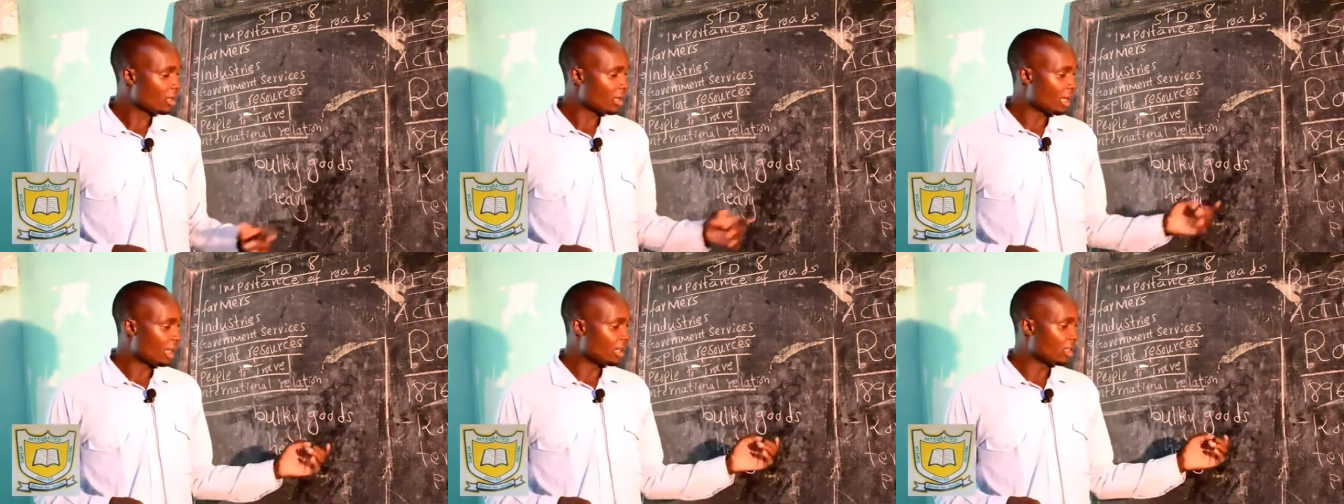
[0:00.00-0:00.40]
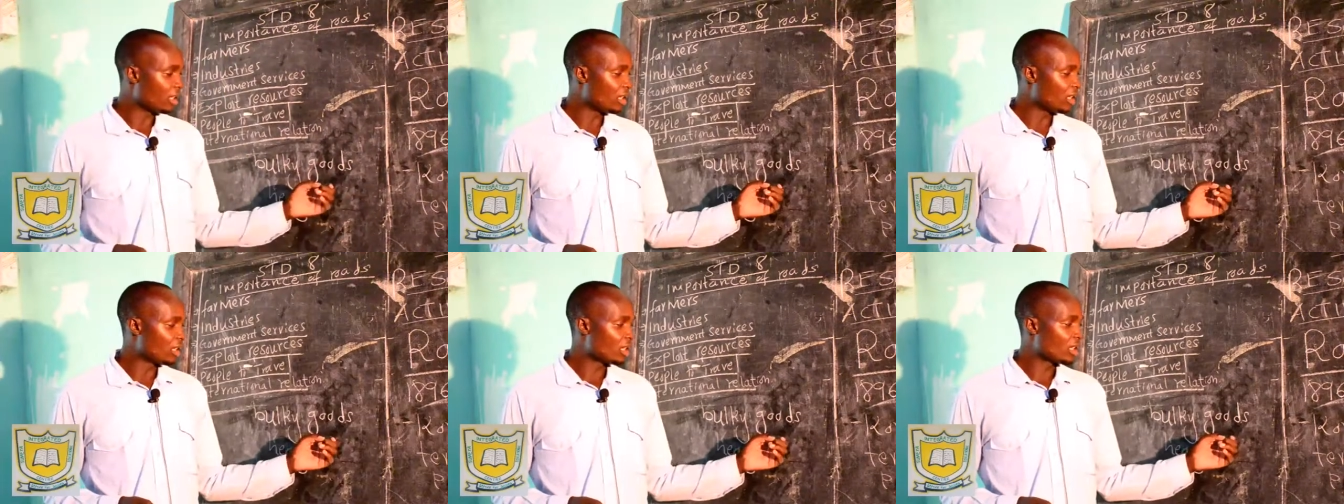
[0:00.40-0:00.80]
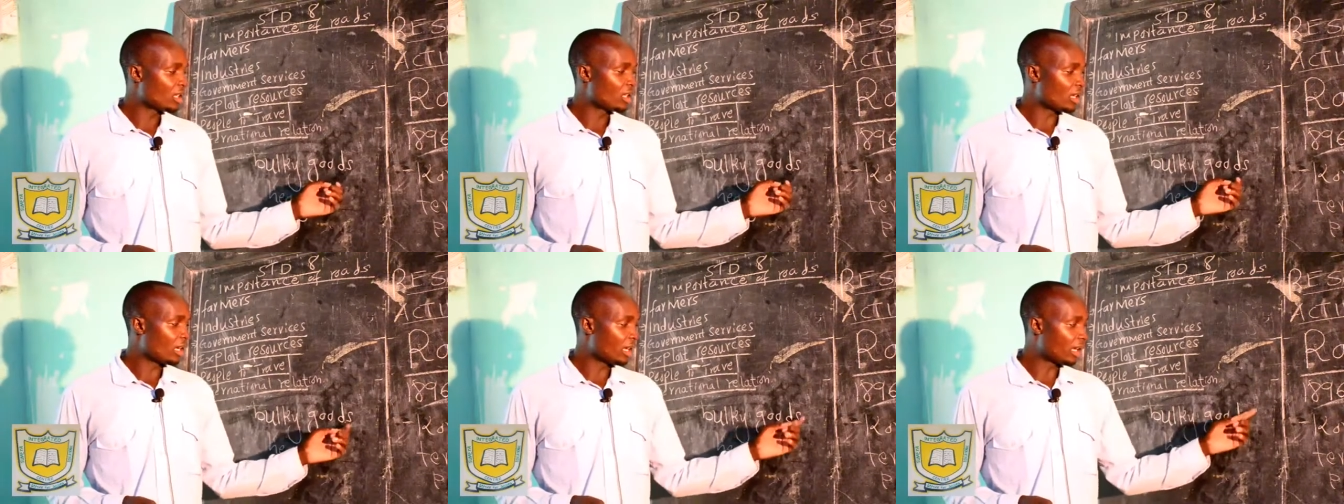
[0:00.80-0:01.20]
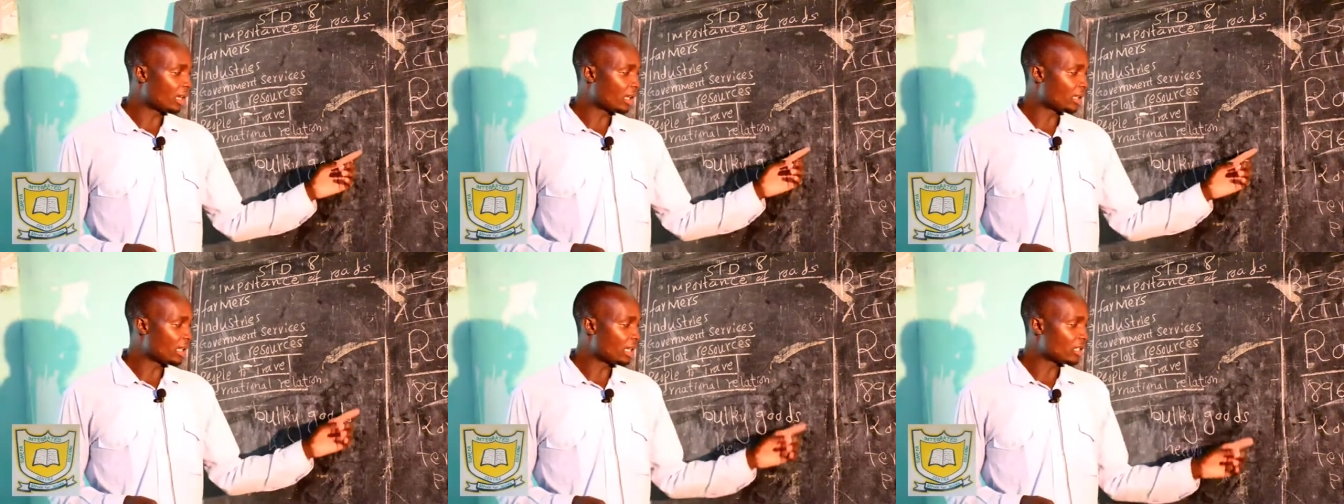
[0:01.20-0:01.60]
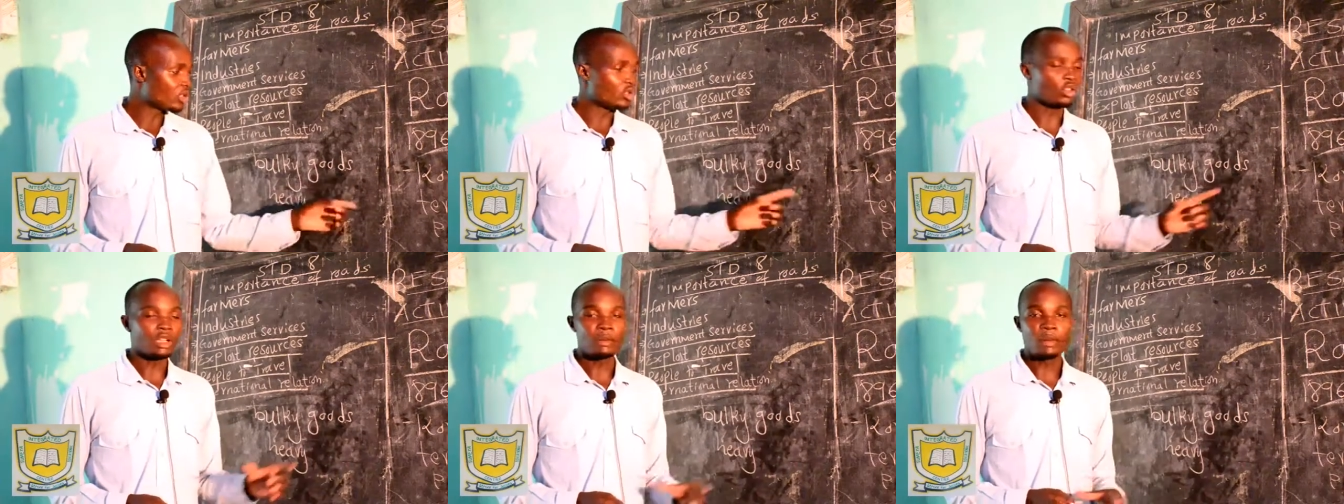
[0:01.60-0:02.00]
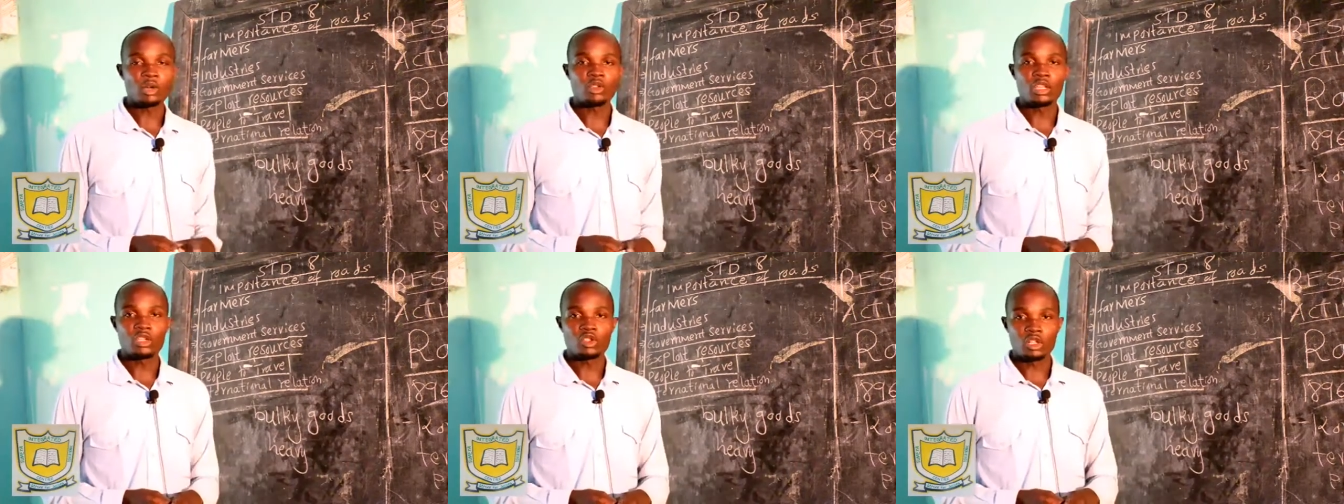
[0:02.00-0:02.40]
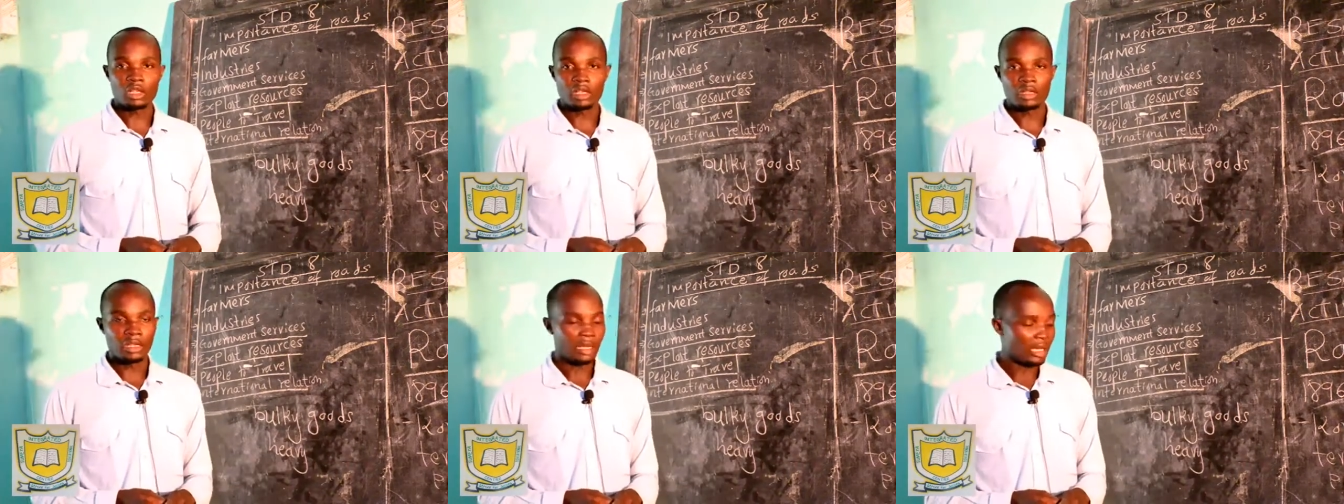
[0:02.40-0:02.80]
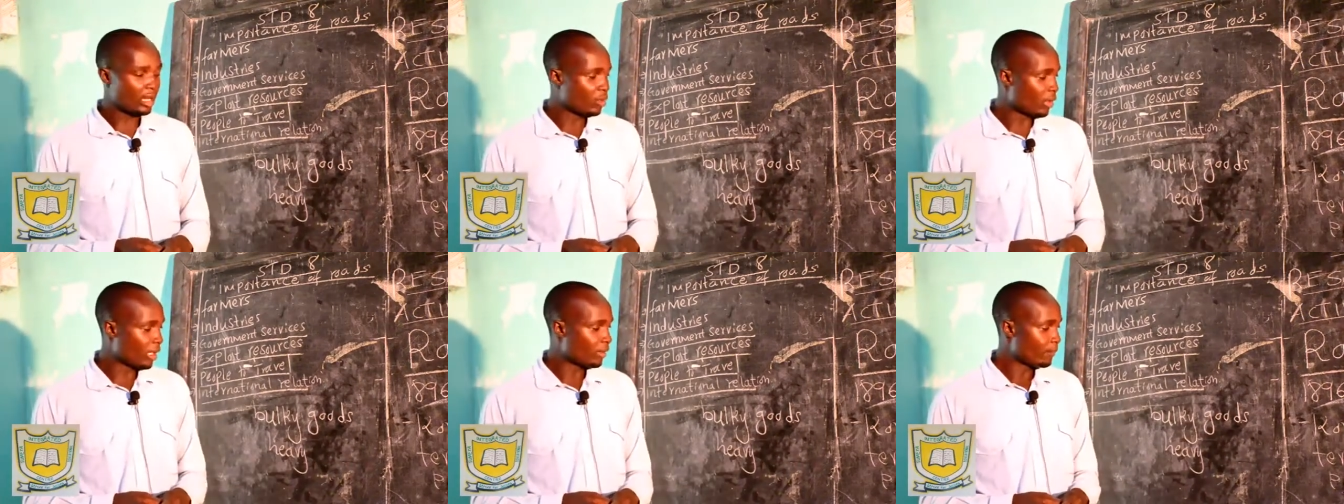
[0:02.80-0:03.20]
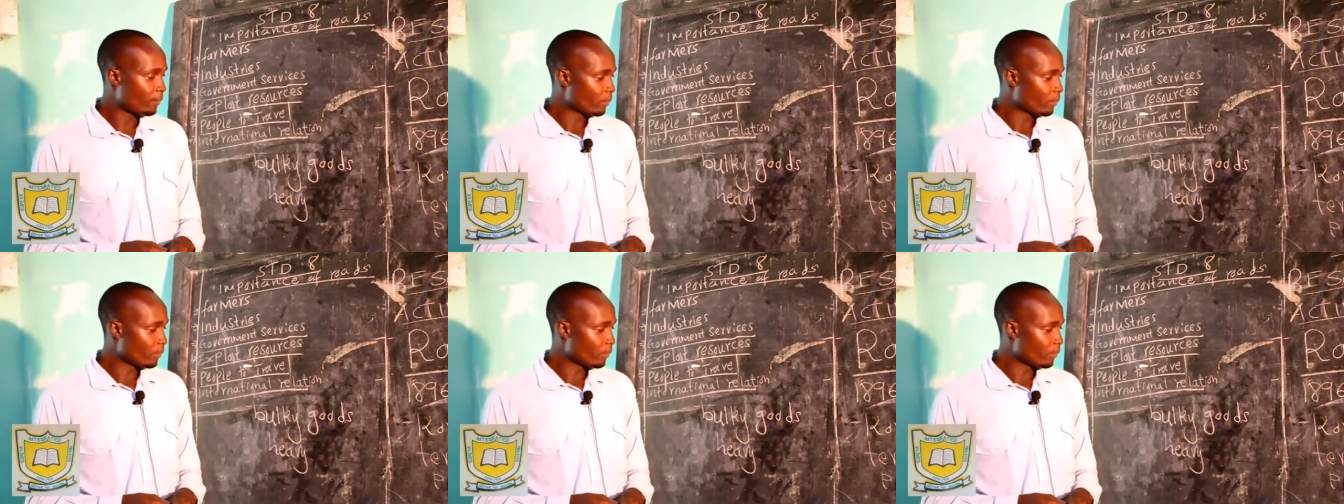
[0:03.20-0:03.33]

I think that is all about the railway.